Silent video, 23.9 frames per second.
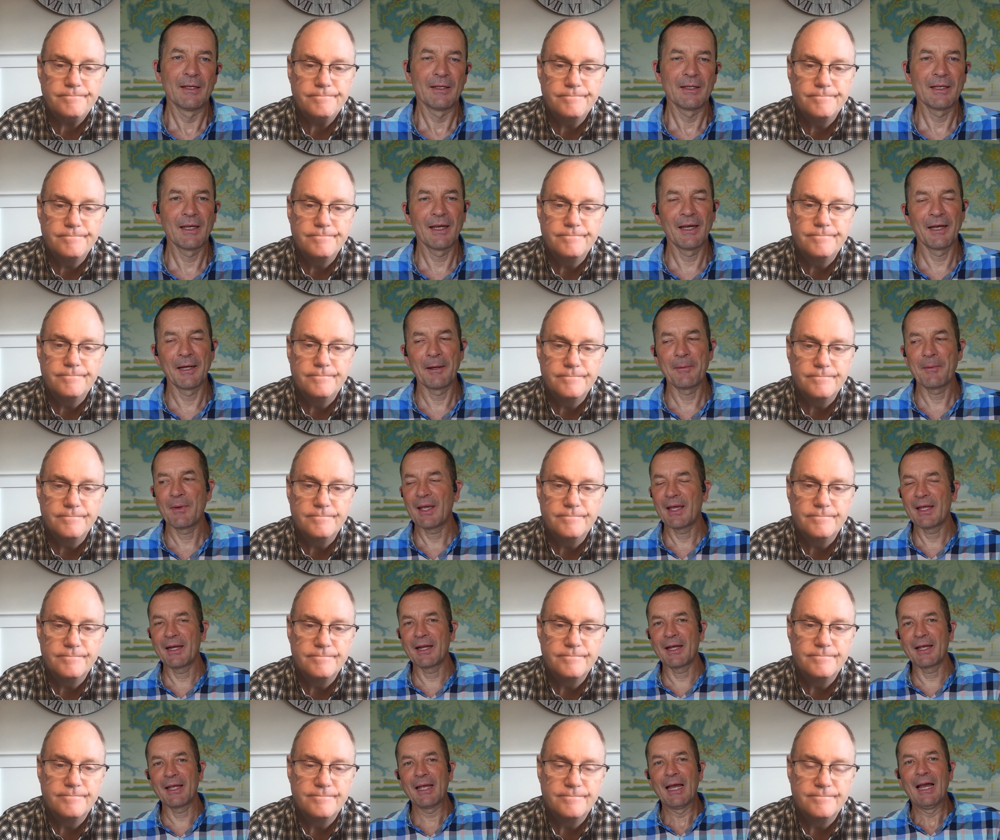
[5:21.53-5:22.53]
Speaker 1: Yeah,
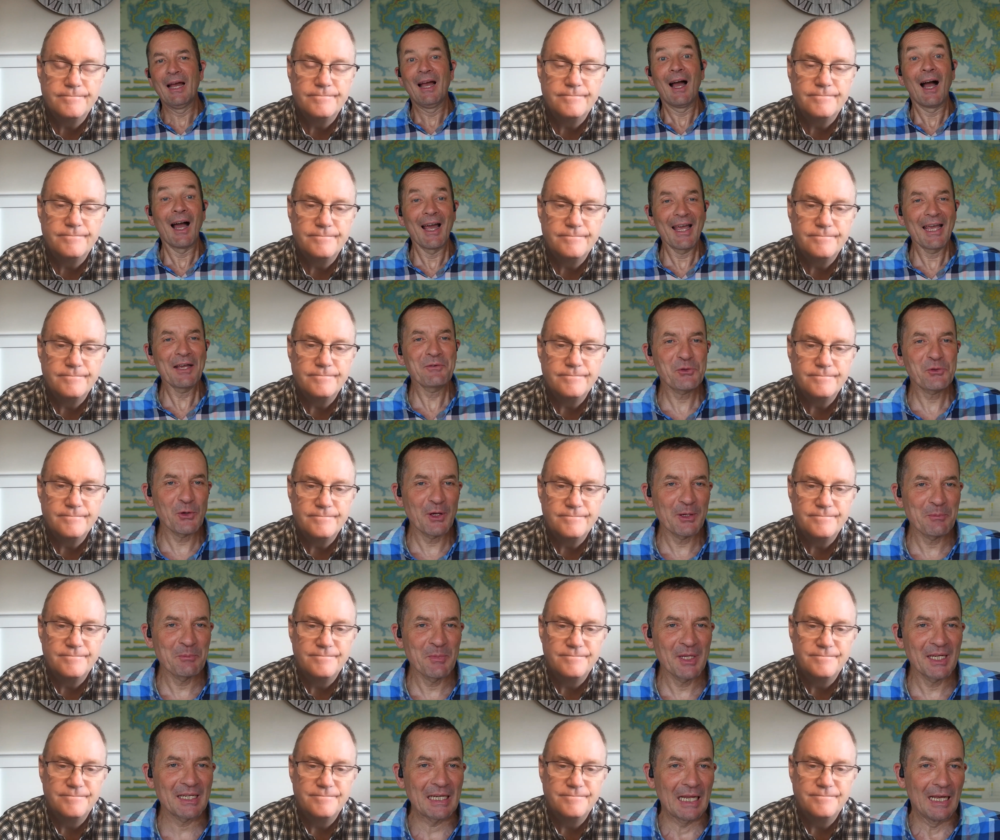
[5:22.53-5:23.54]
and I I have to
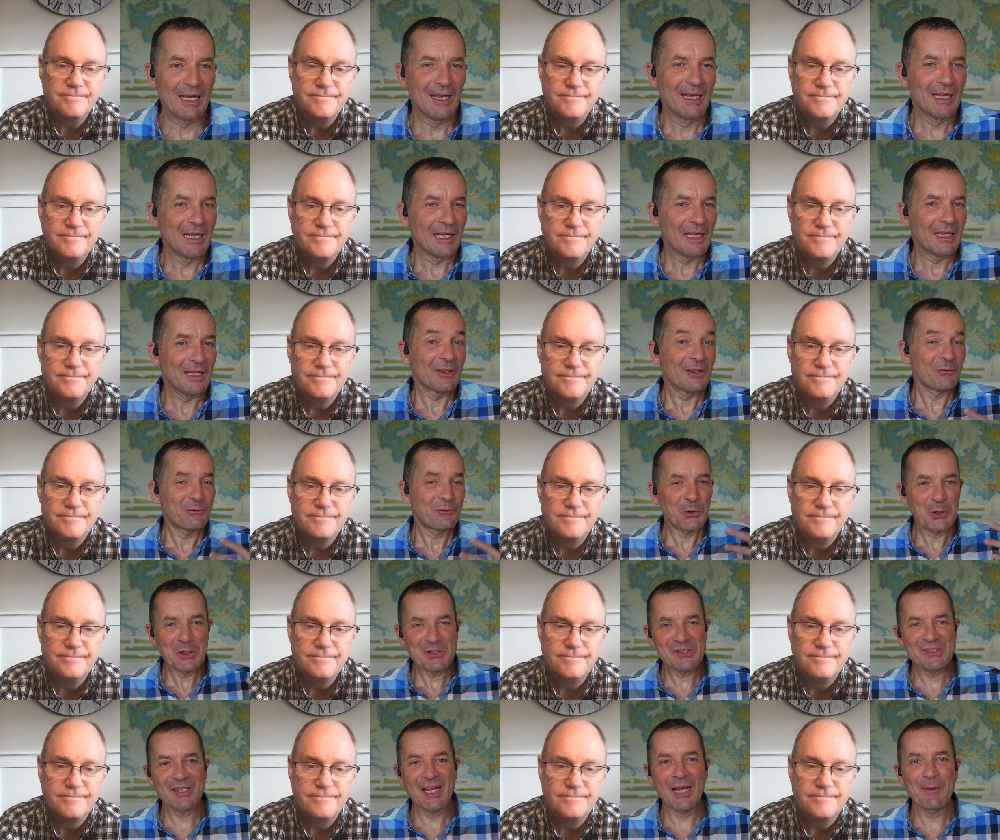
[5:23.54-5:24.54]
admit the
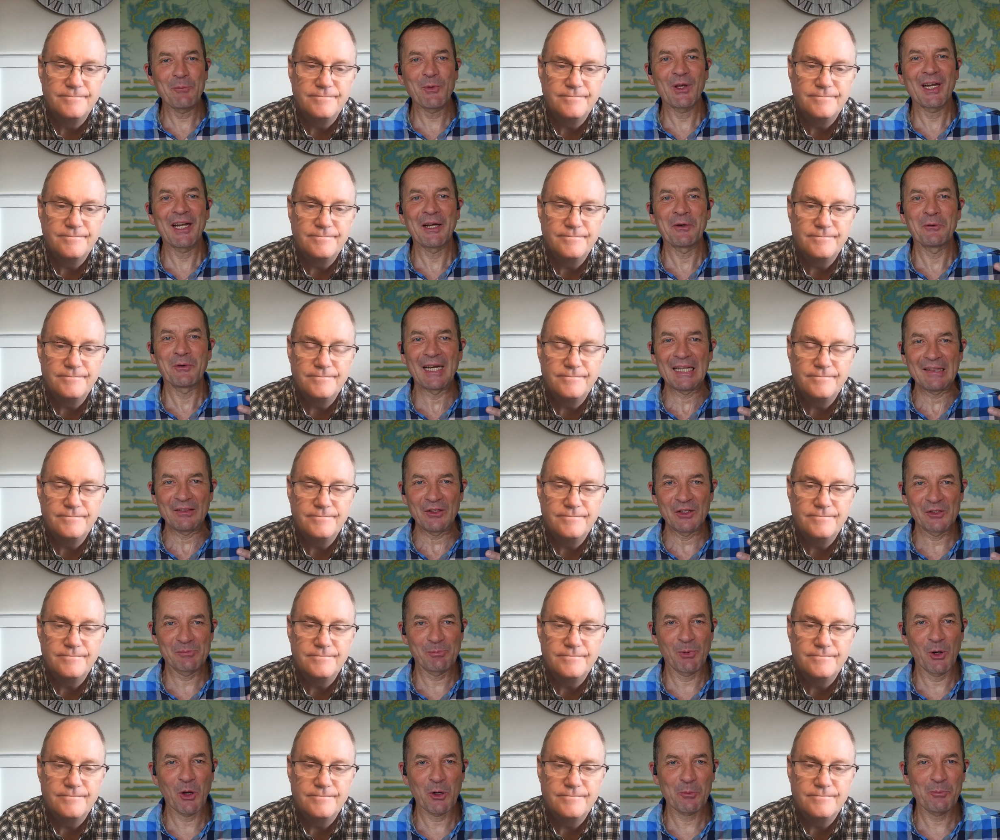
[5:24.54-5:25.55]
first time when I read
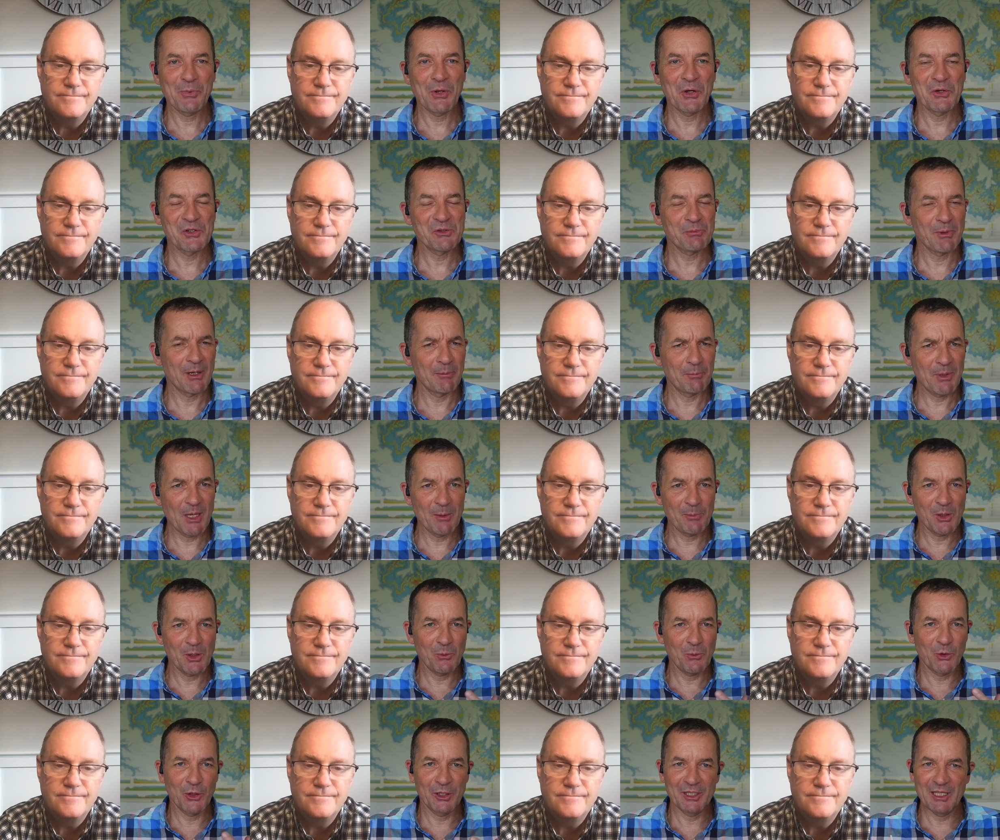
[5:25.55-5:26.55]
these blog posts where
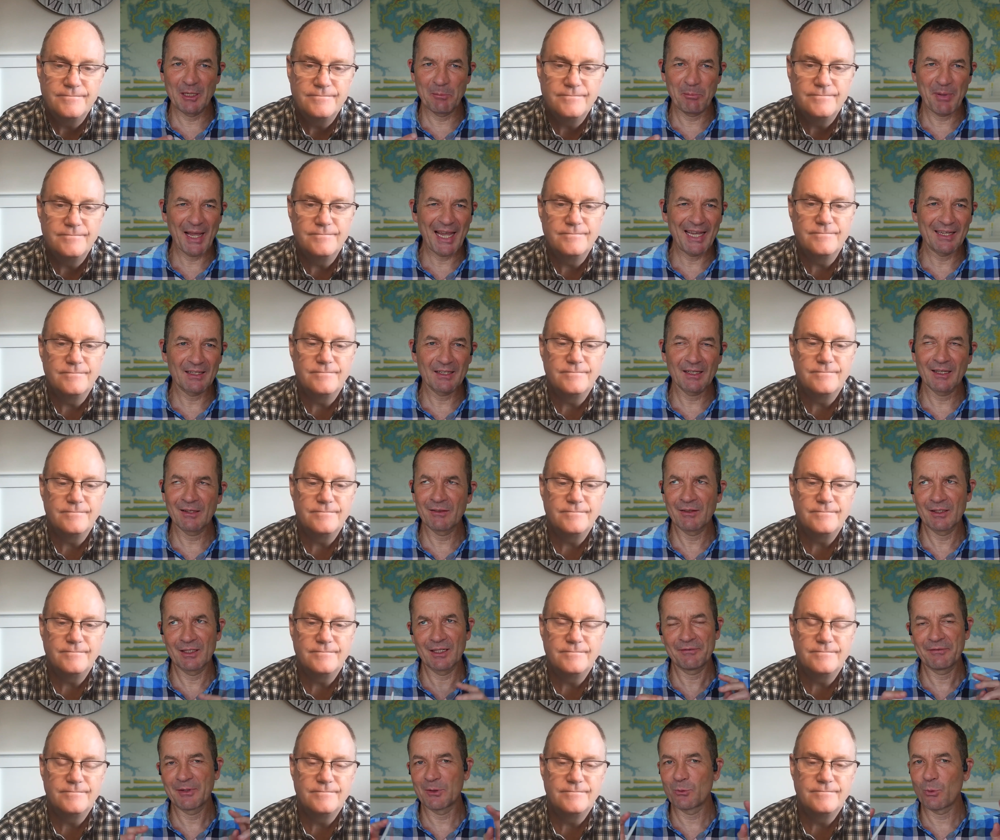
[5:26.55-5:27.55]
people were debating the
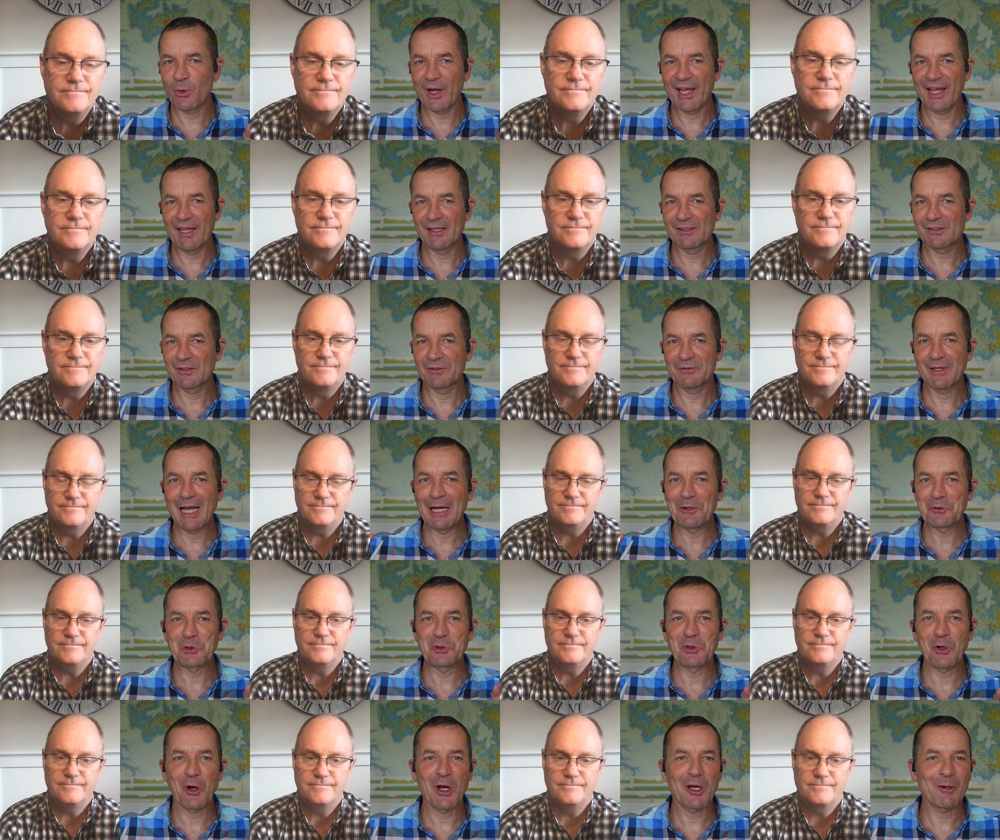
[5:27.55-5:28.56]
different ways of how
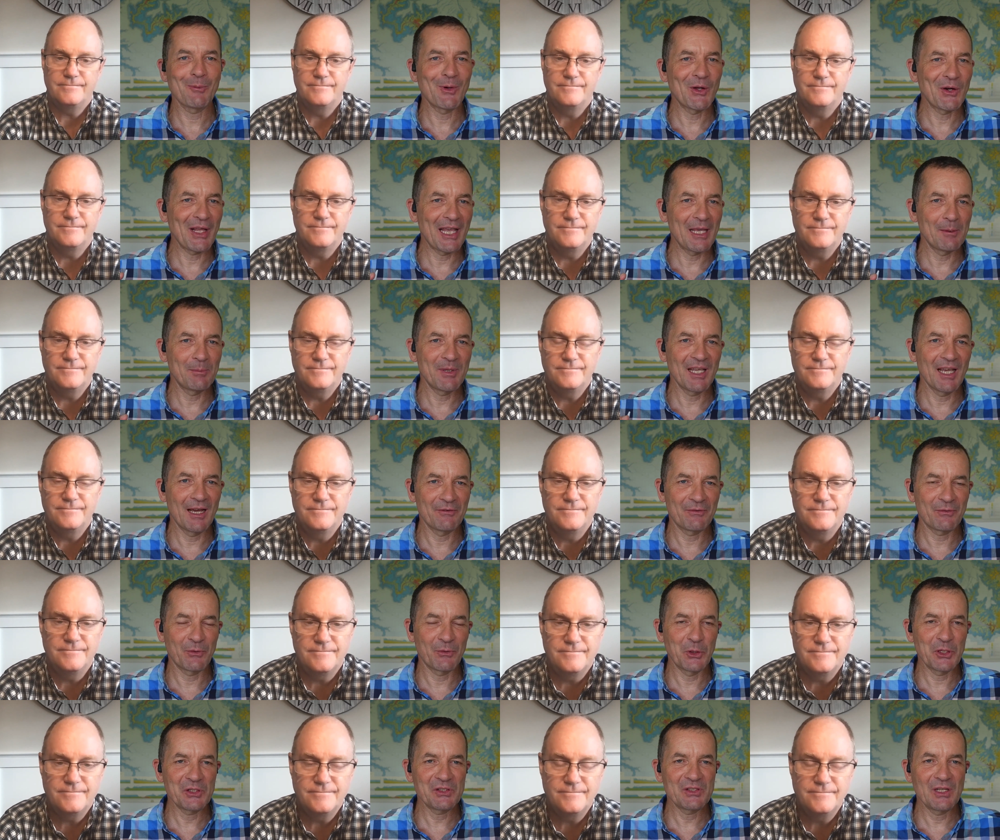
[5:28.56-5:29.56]
to talk about API
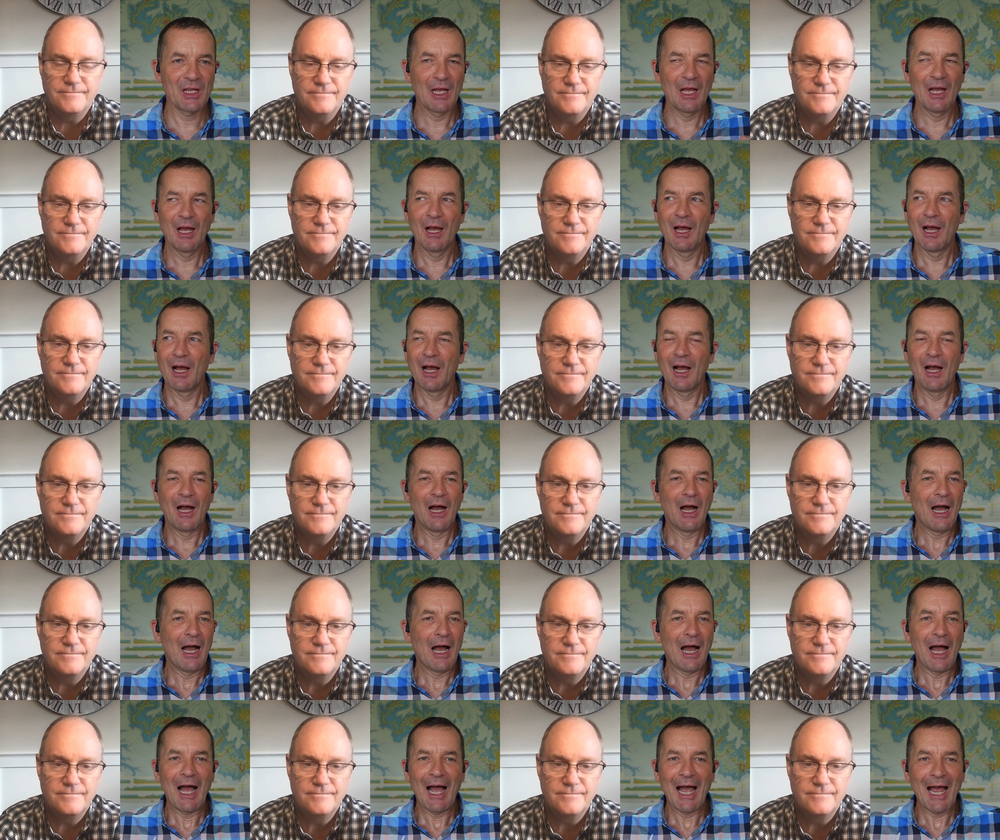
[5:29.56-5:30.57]
first,
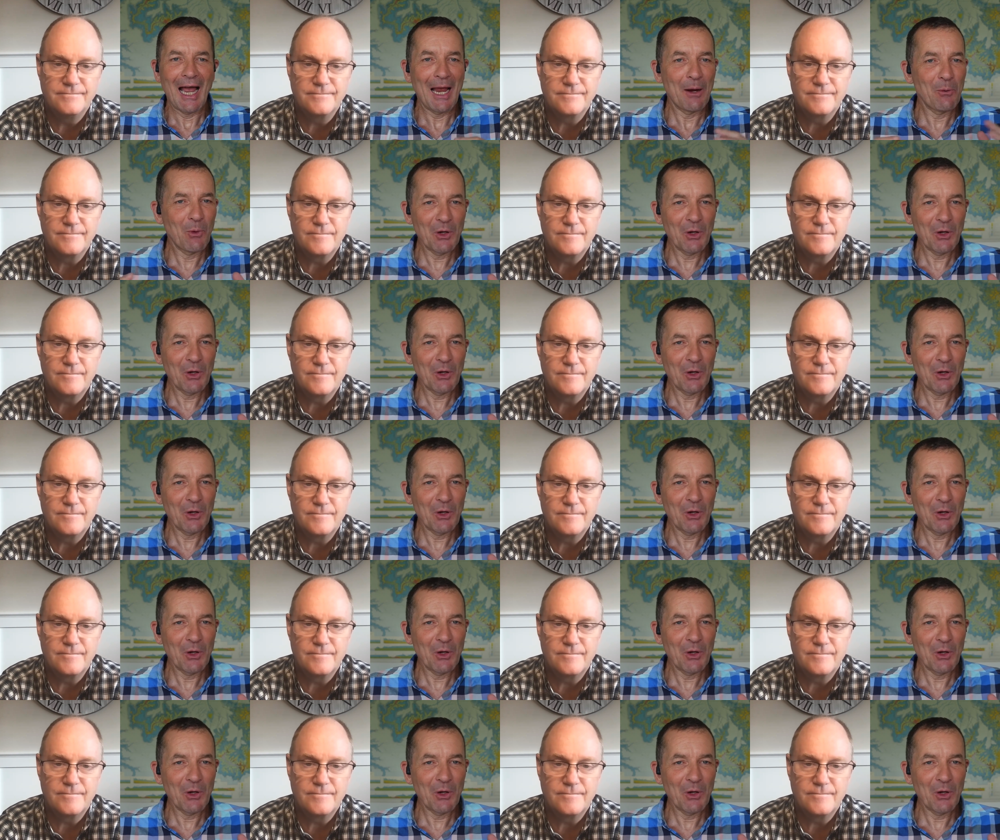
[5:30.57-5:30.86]
I